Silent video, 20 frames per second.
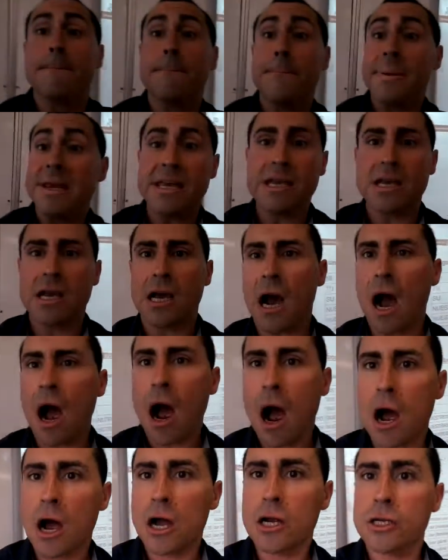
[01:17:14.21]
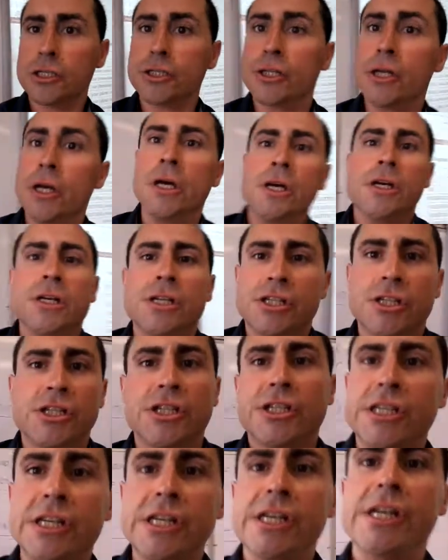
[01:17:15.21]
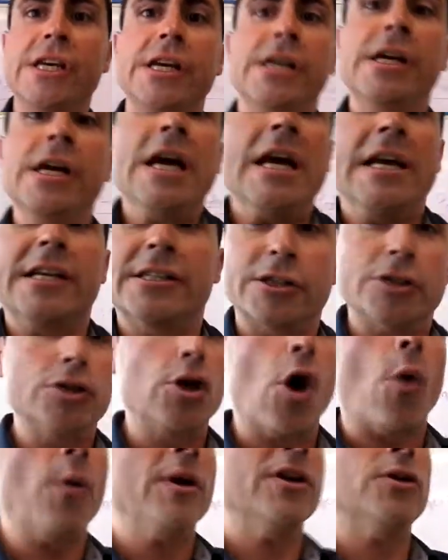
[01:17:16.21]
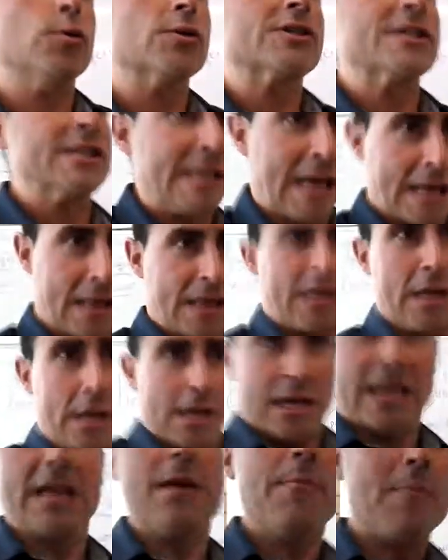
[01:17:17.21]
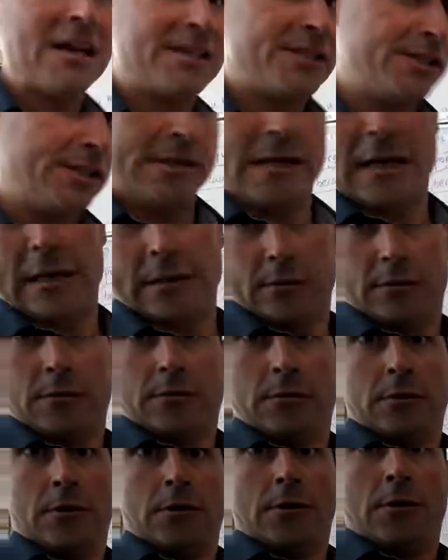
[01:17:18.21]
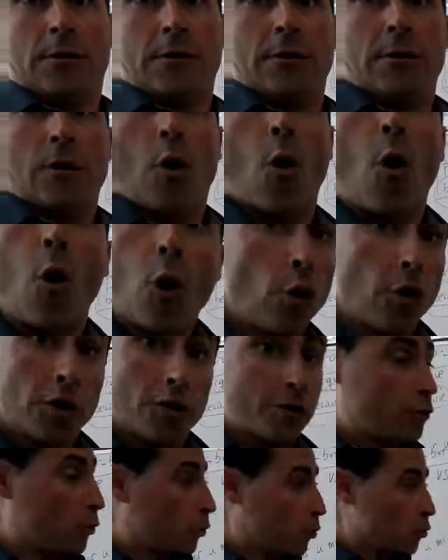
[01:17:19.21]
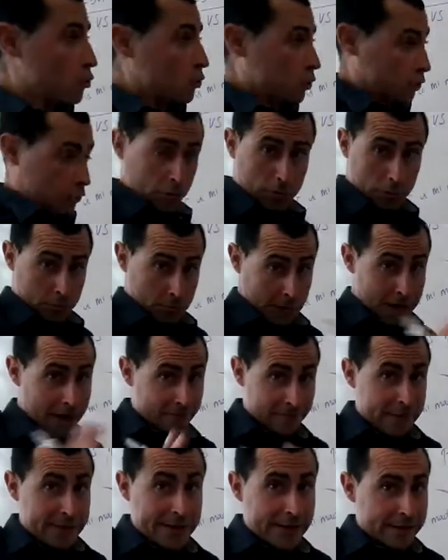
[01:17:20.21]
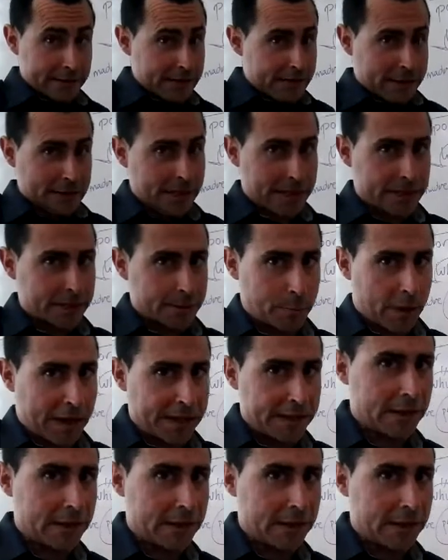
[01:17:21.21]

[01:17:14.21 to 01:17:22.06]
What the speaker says: because she is going to study. Imagine that. All those have been explained